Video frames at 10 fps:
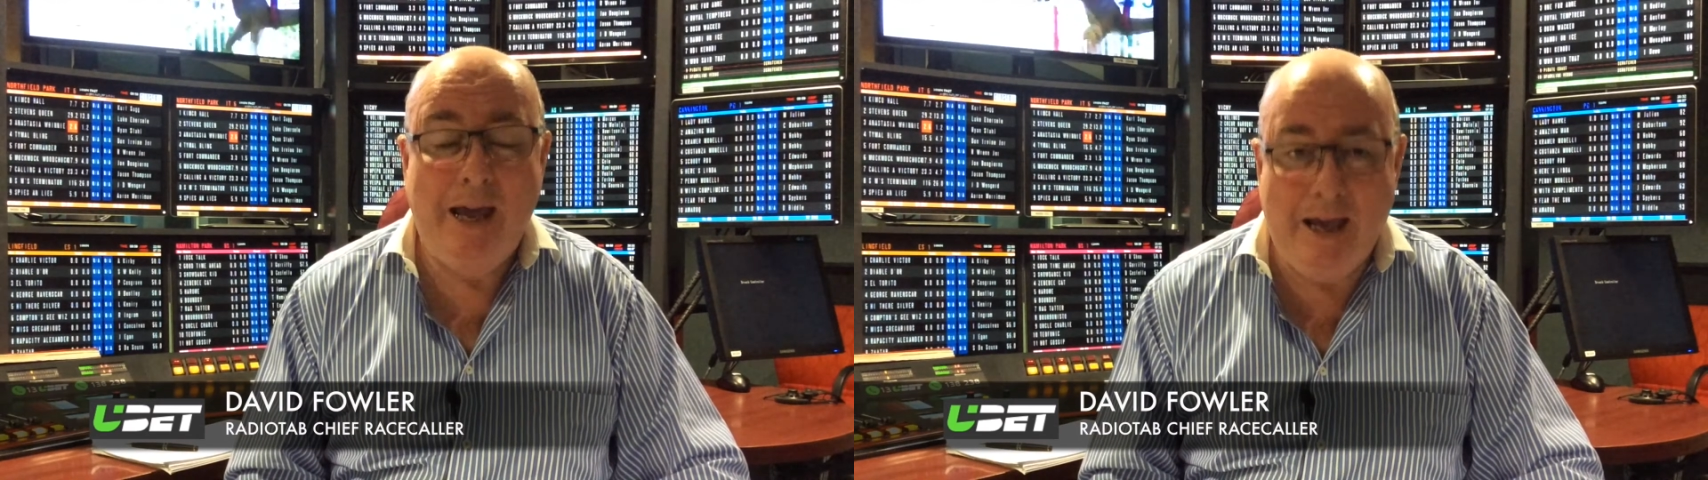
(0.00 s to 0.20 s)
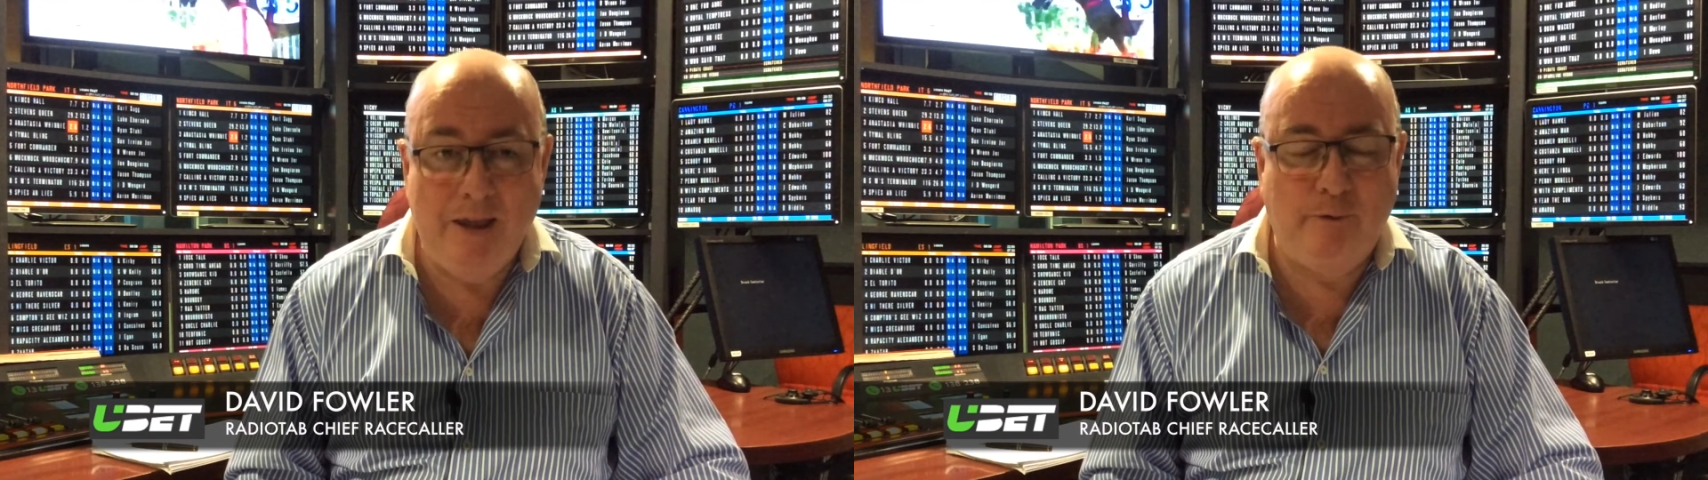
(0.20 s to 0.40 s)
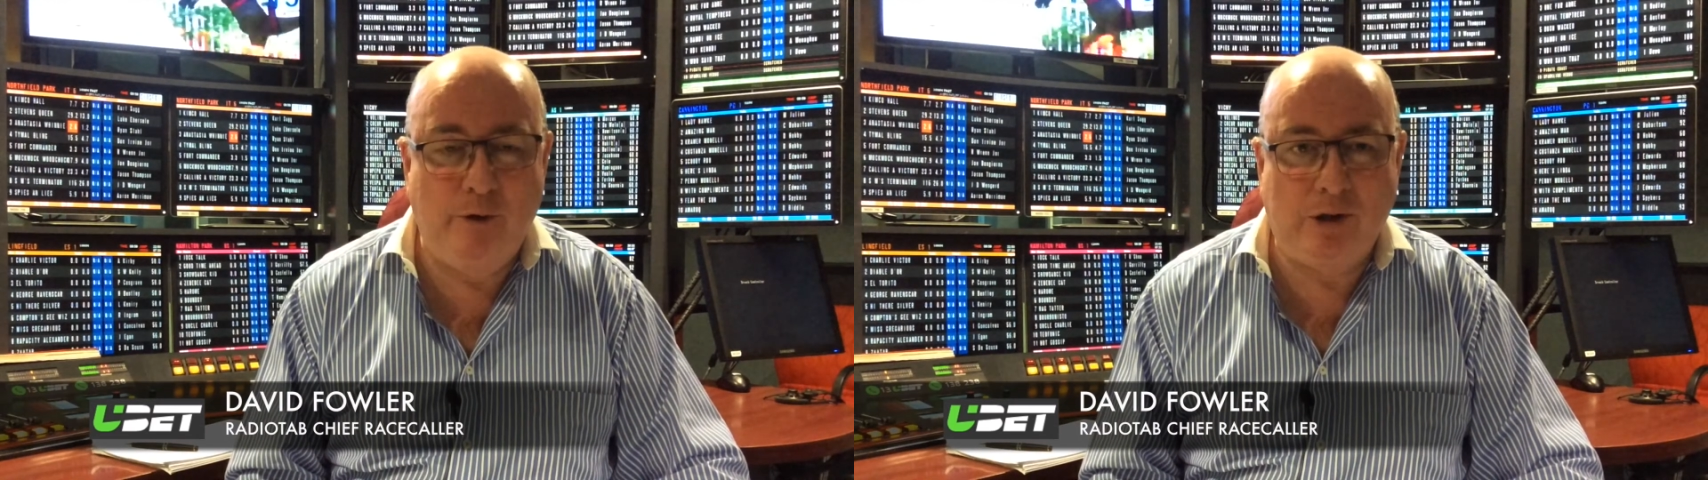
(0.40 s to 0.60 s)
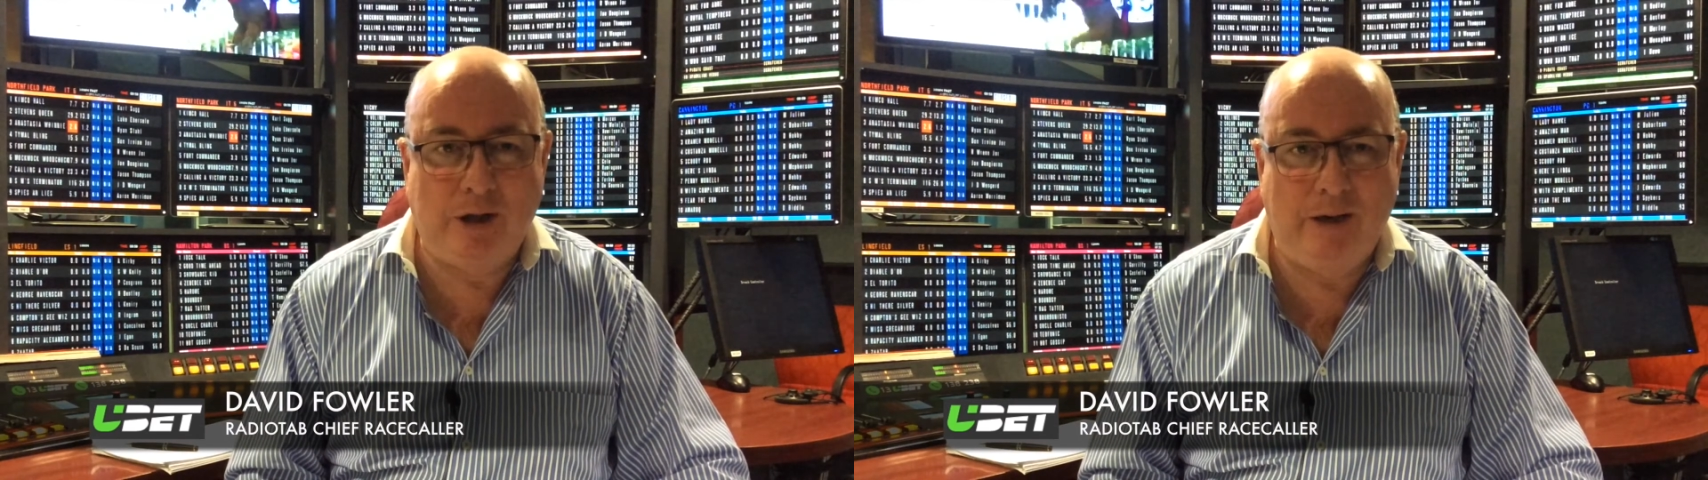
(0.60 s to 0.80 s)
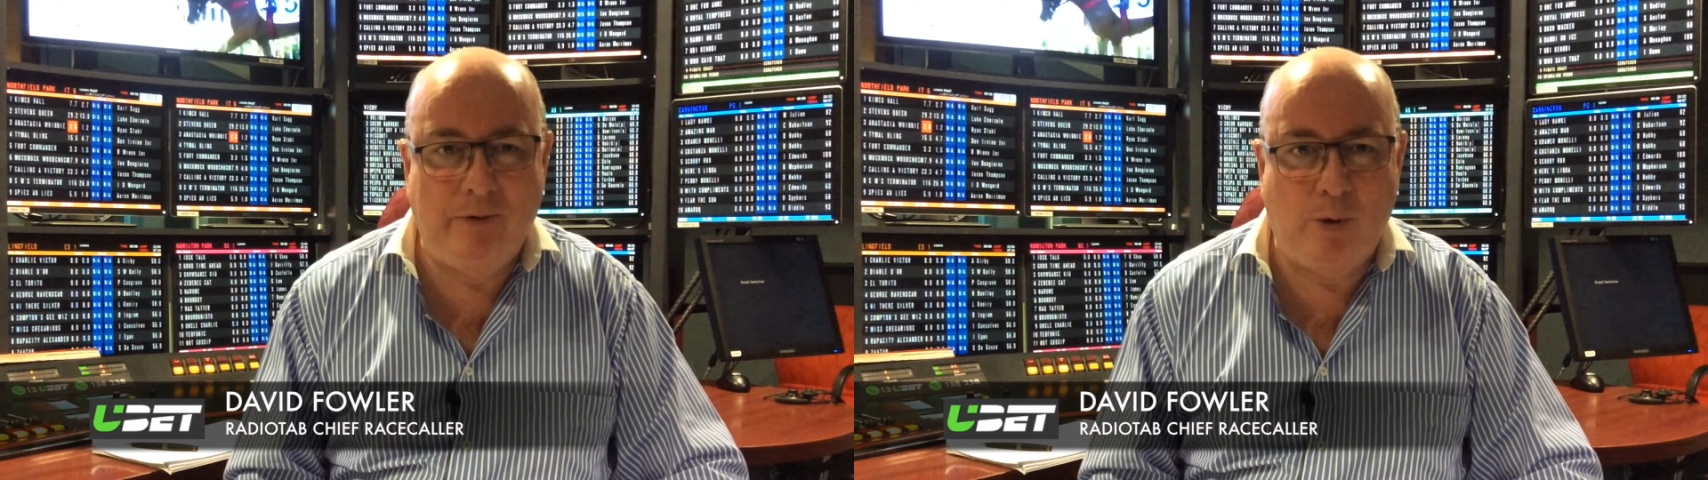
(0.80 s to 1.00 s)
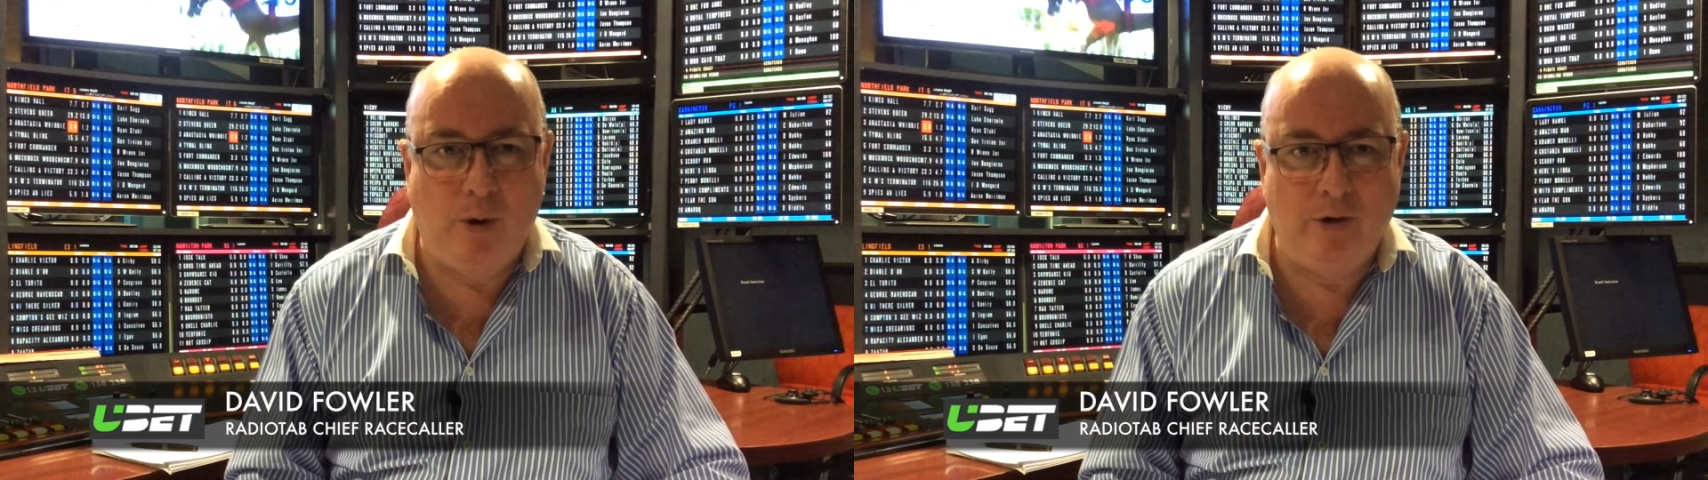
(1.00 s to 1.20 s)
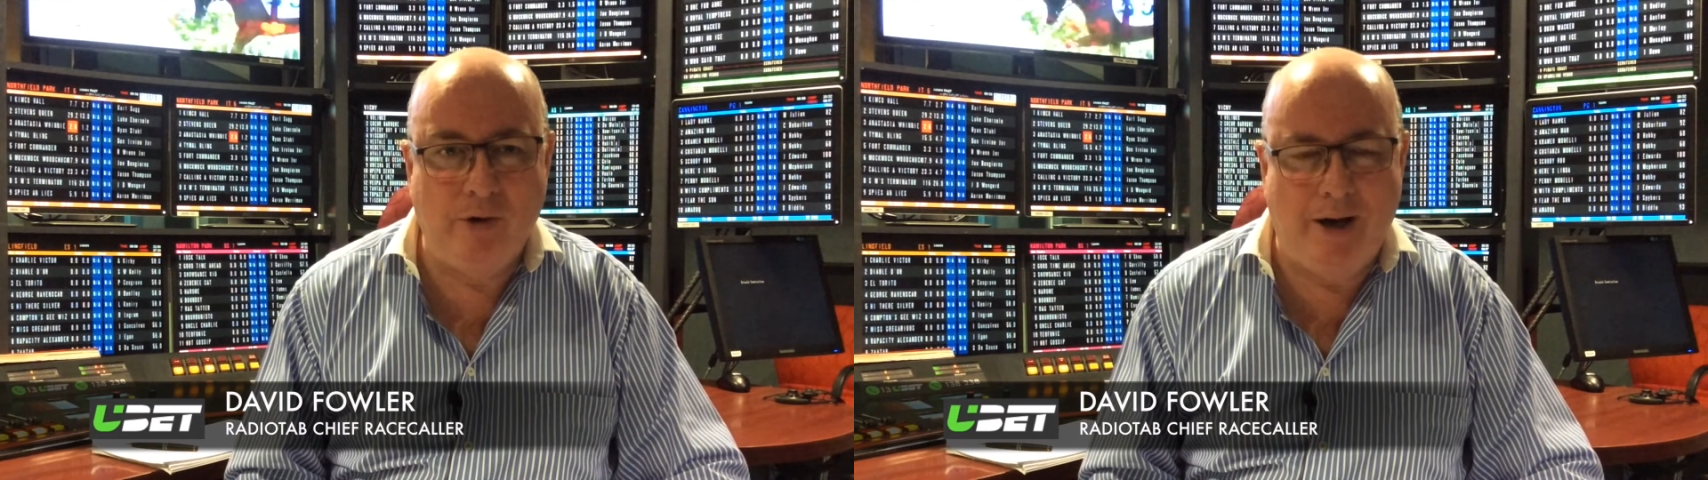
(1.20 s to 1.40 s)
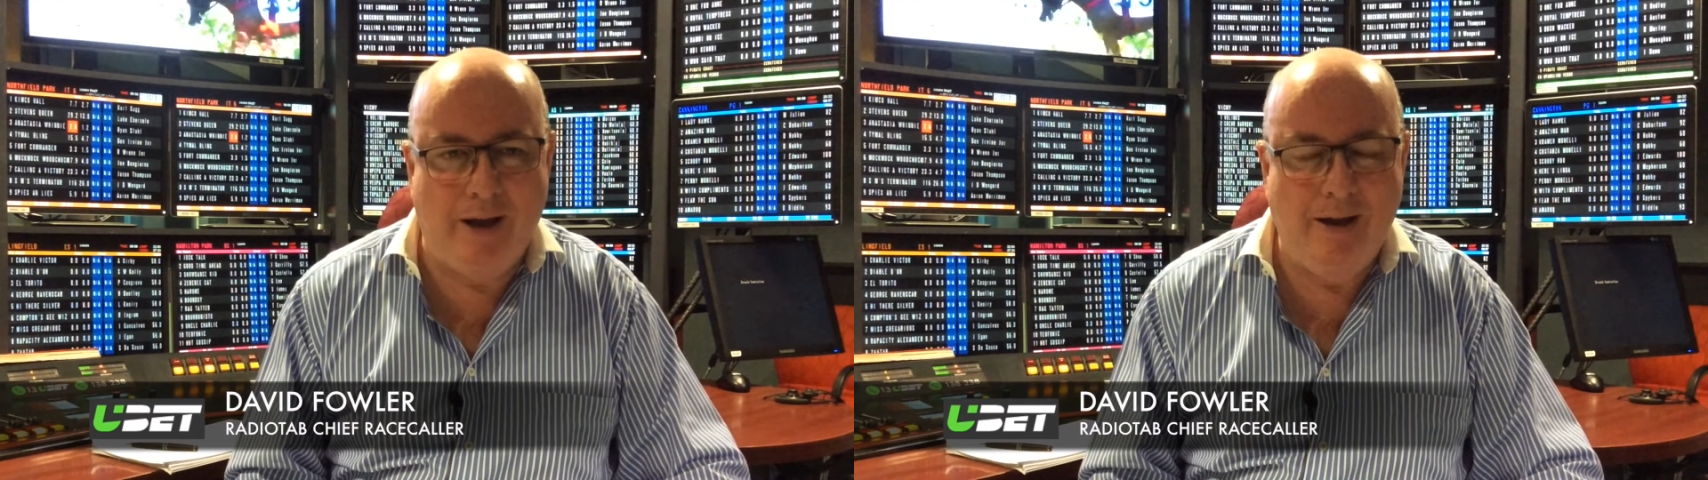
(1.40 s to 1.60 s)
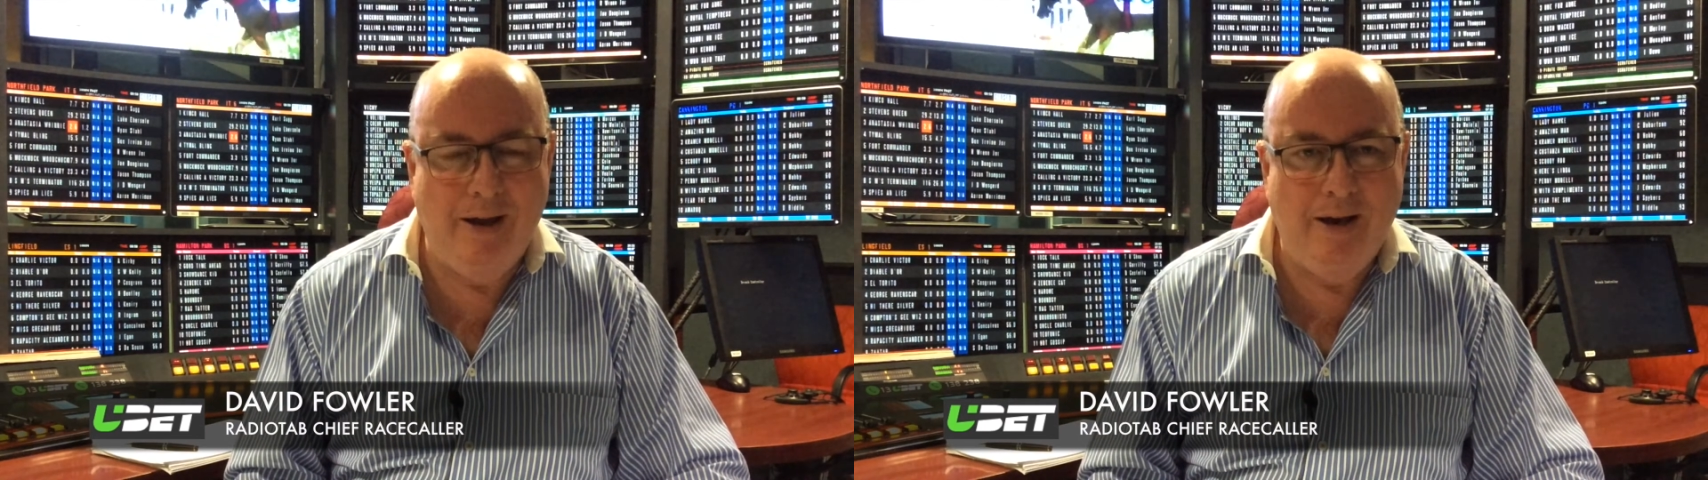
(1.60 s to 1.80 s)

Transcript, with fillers: in the first leg of the quadrilla,